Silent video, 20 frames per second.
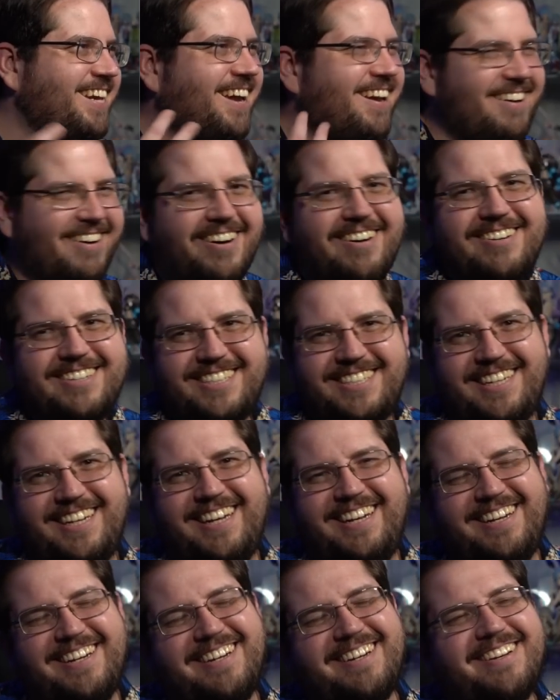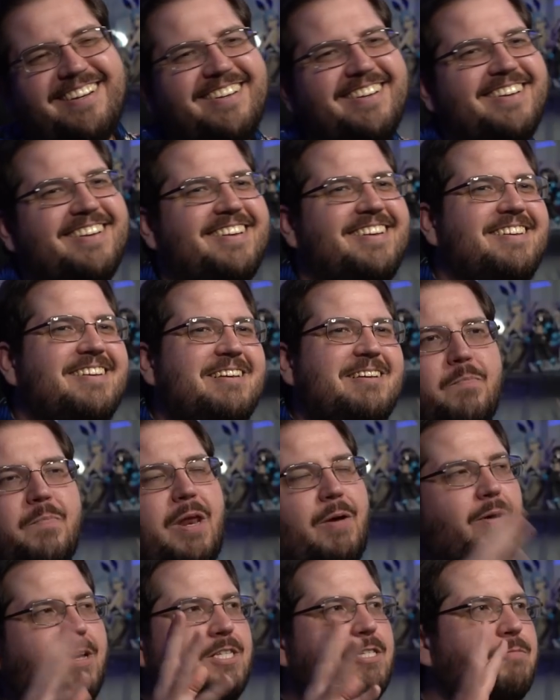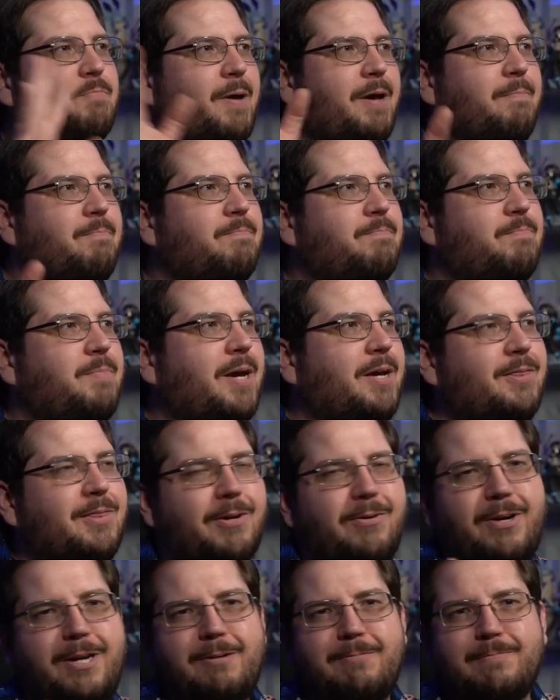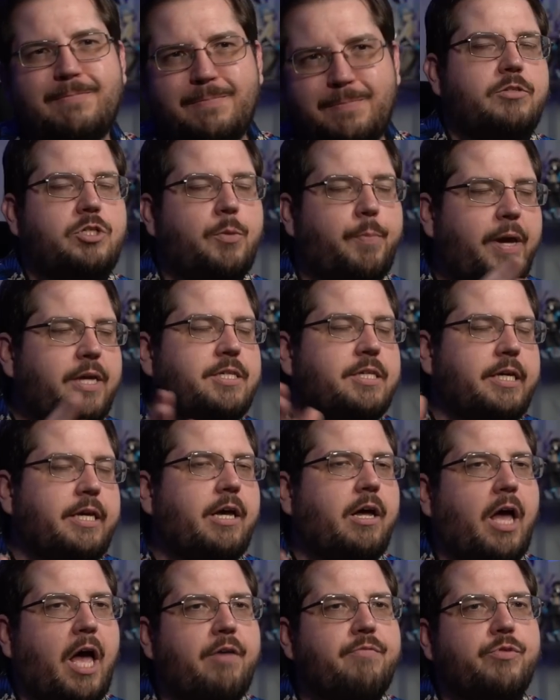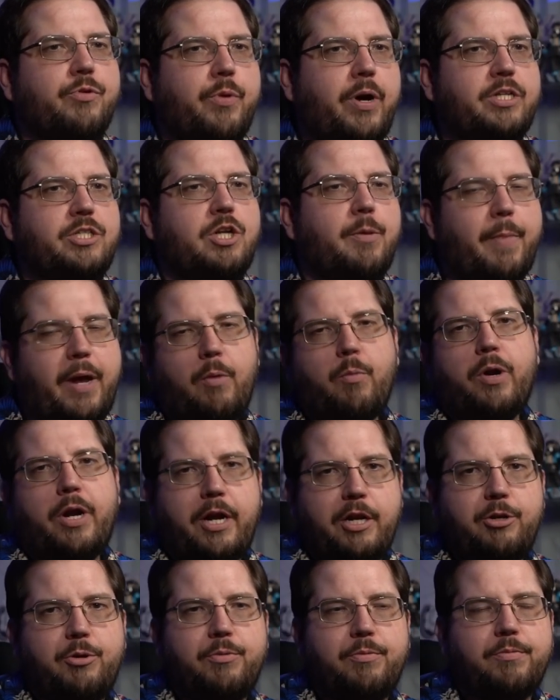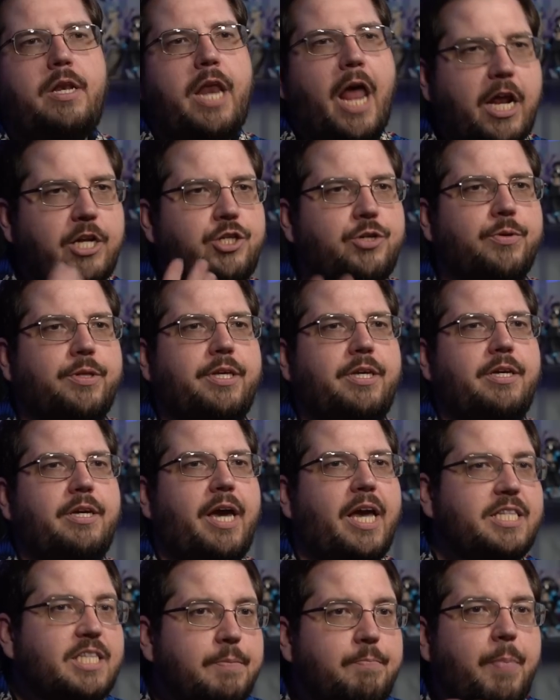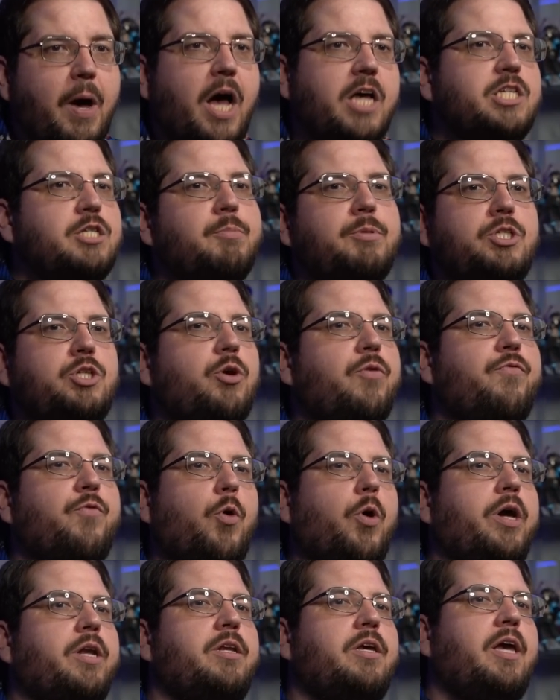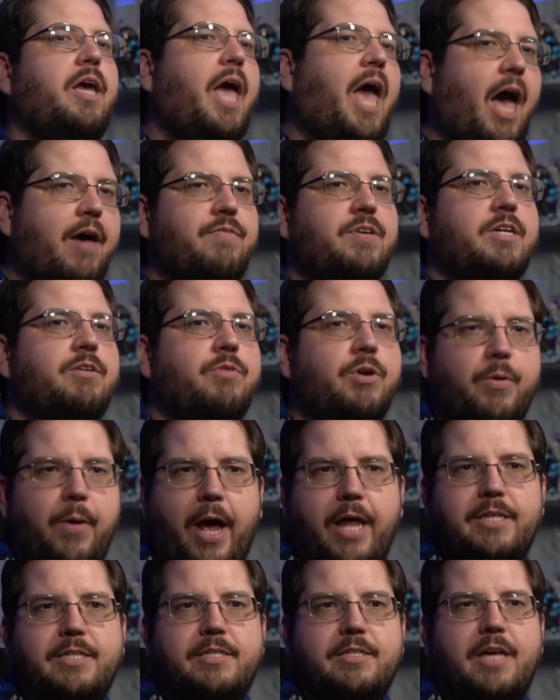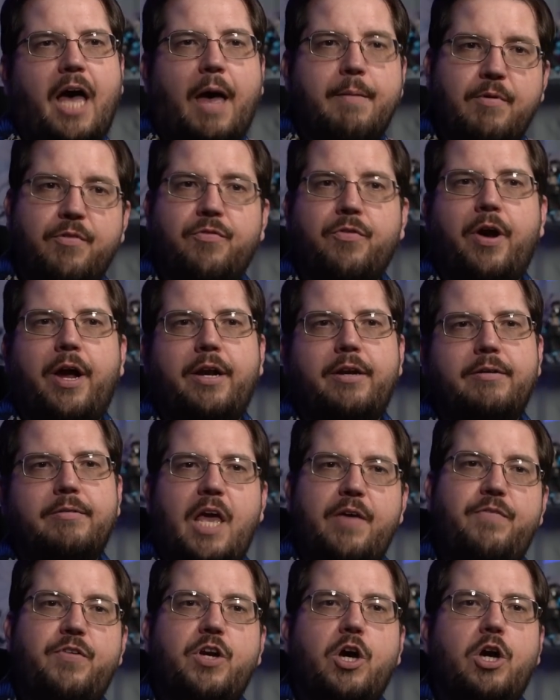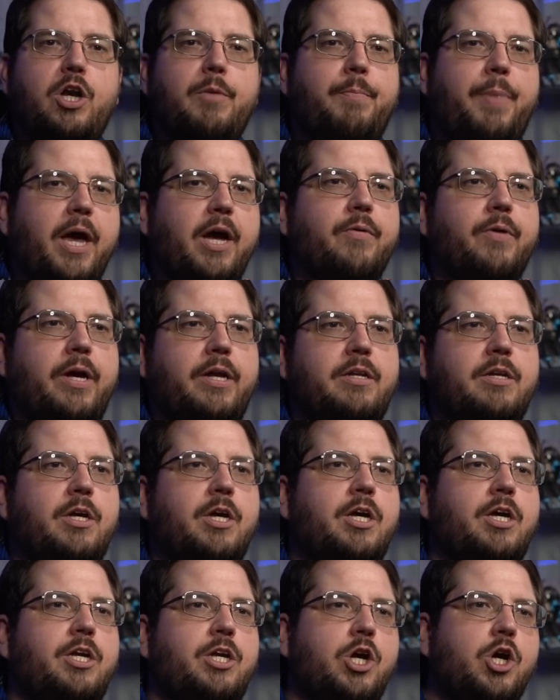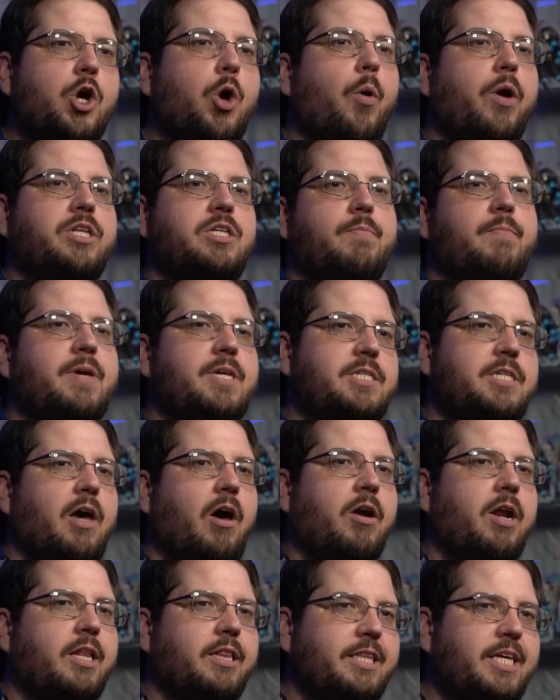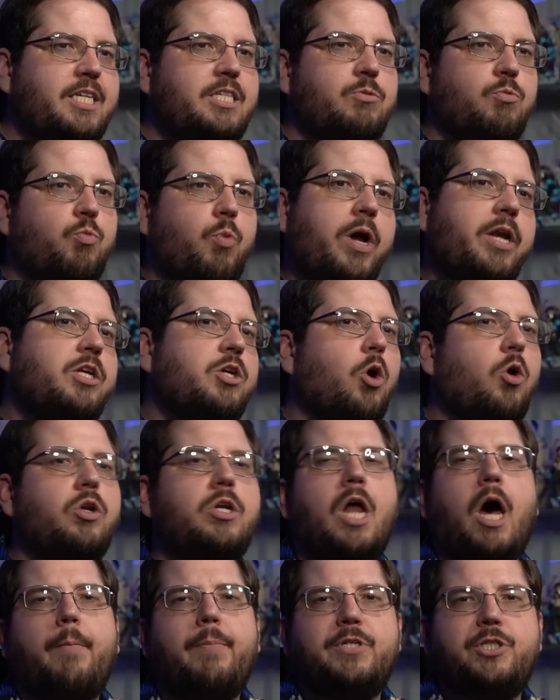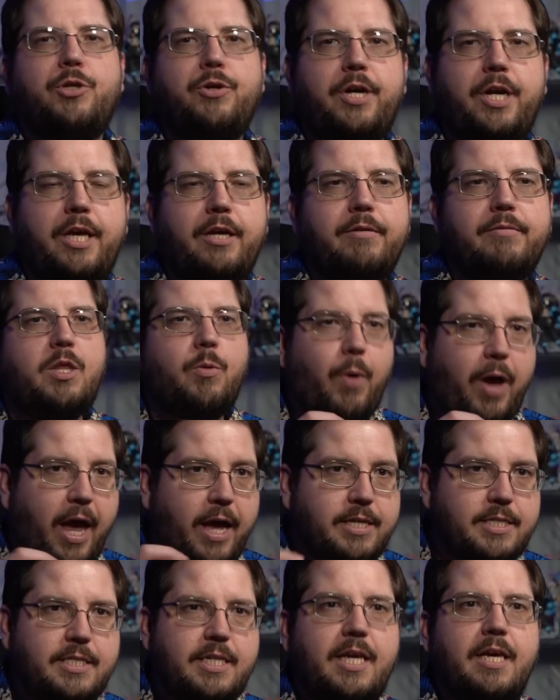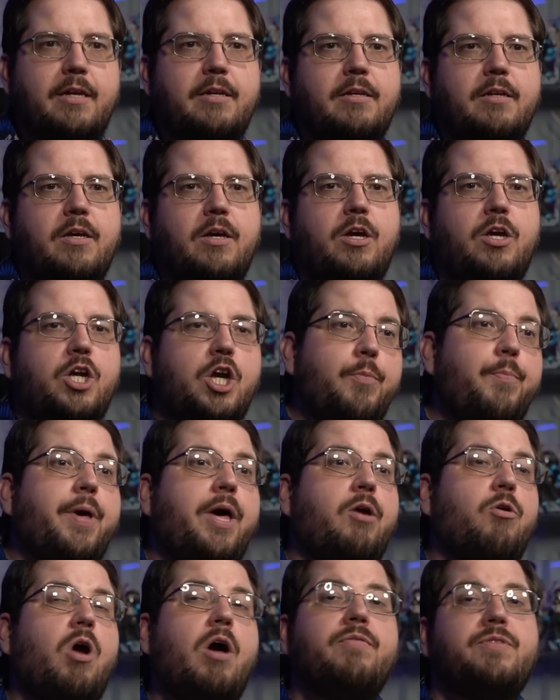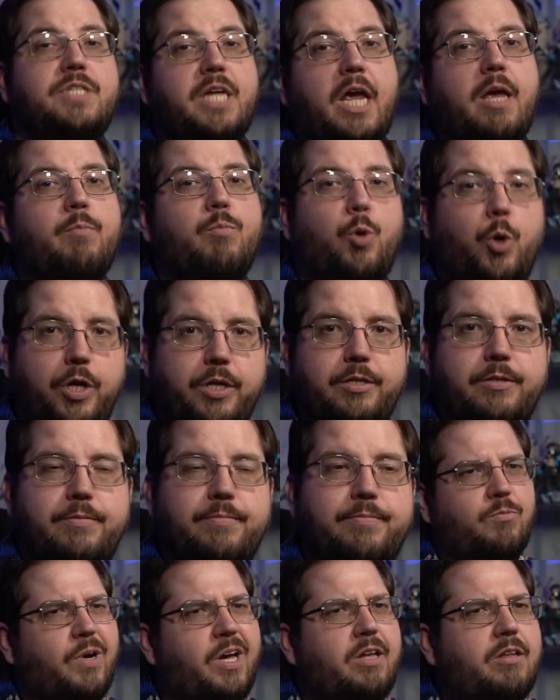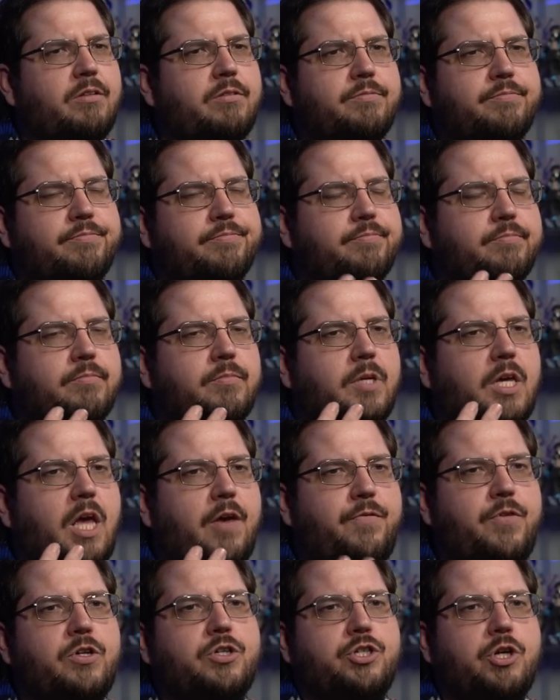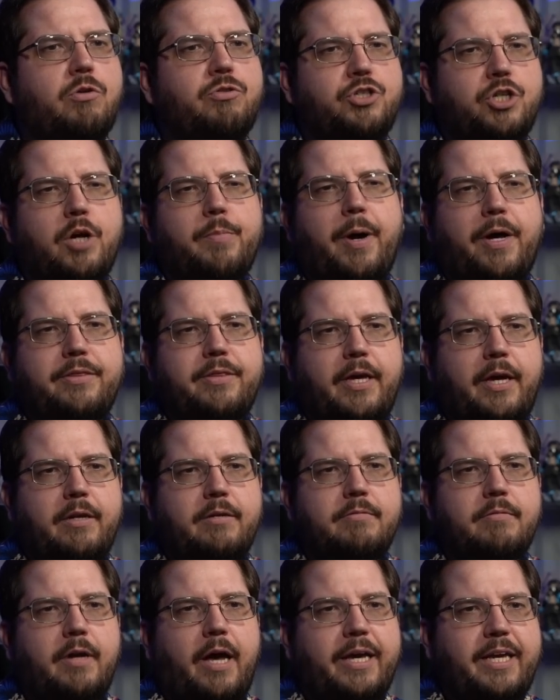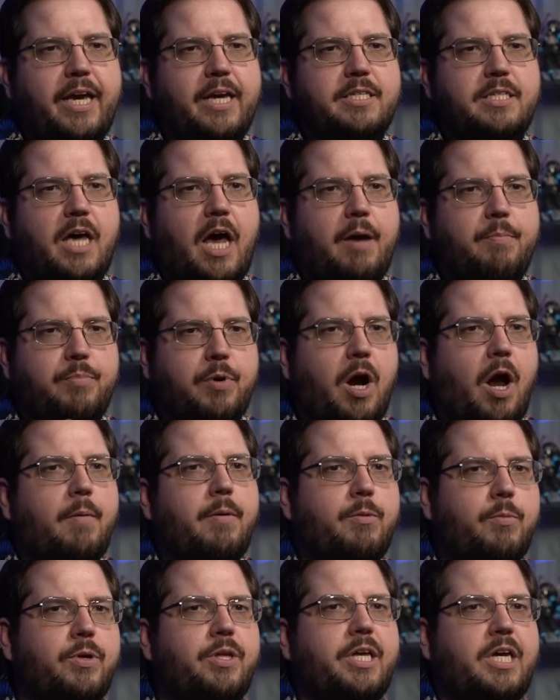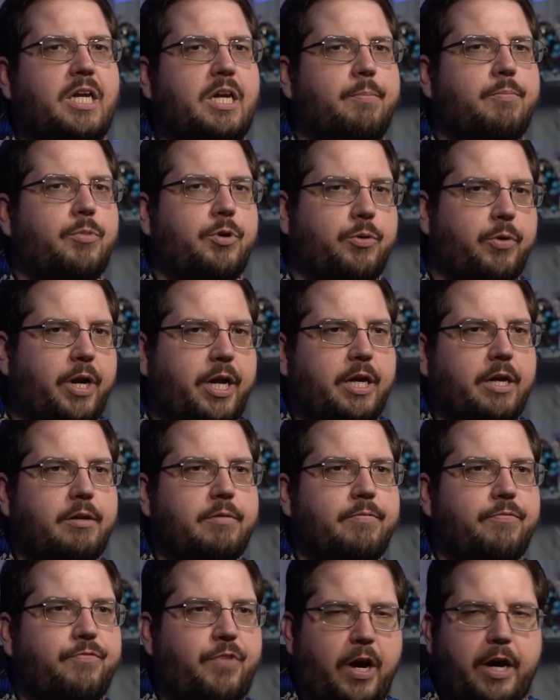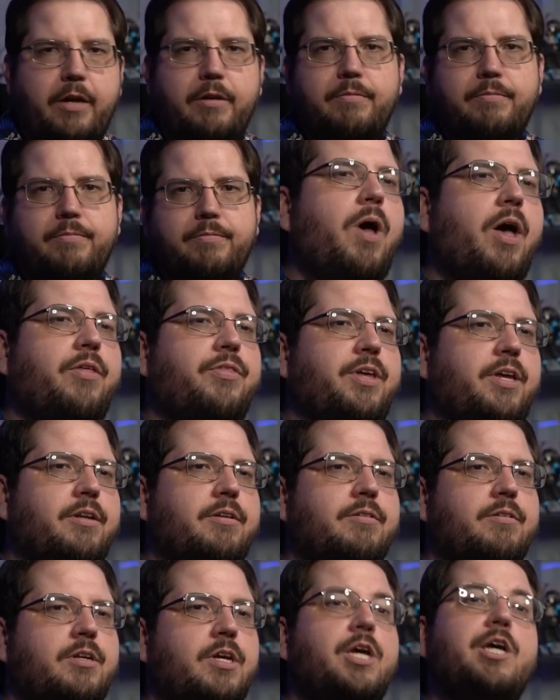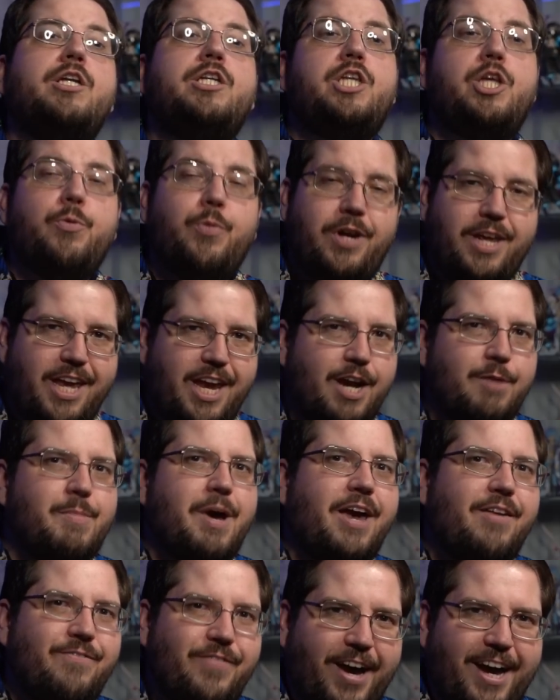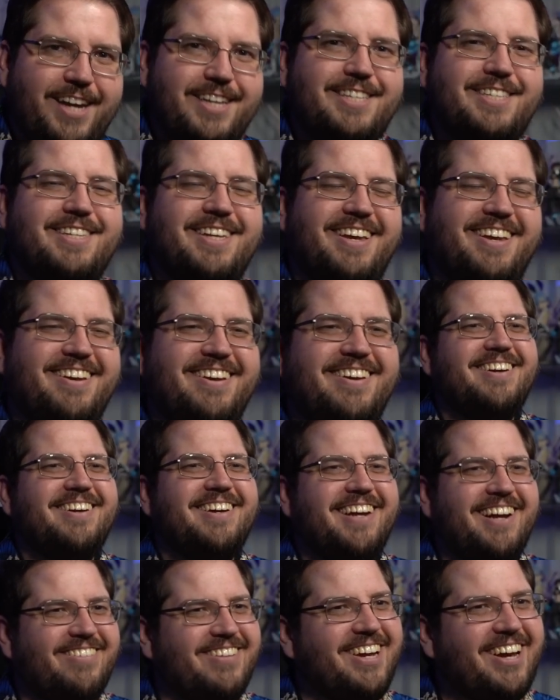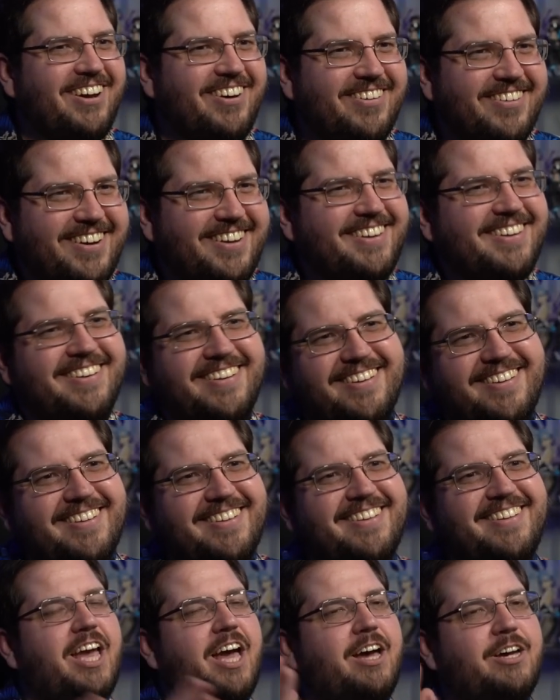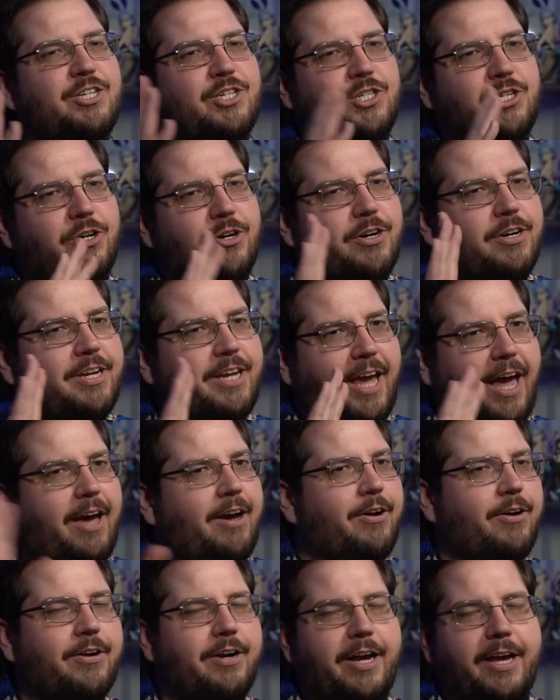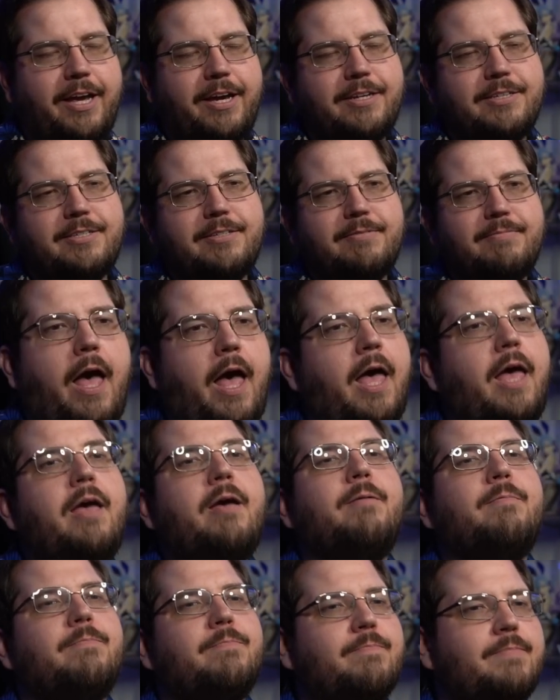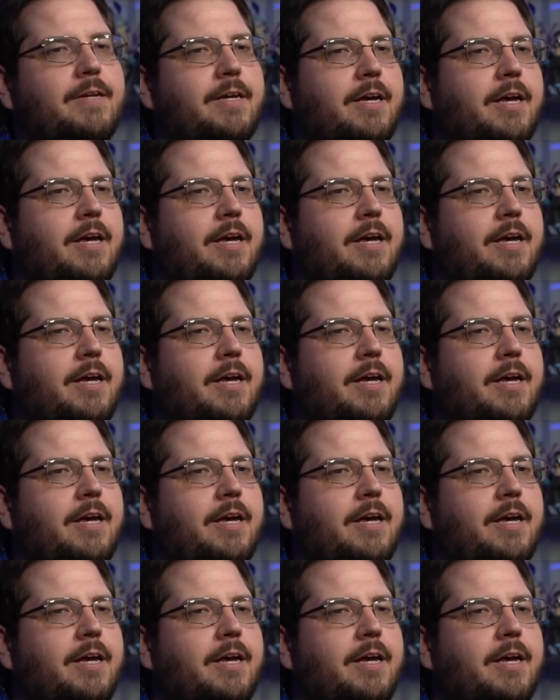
Nanahoshi. Anyways, it's my big theory. So basically, I'll have regrets no matter what I do. Naturally, it's impossible to avoid having regrets, I'm afraid. If you go to Begaret, you're going to miss out on at least one golden opportunity. The way I see it, you're better off staying put. Well, if you're so sure about that, I guess I probably will end up regretting it. Fine. Well then, do you want to hear my advice? Here we go. Yeah, sure. Can't hurt, I guess. Ahem.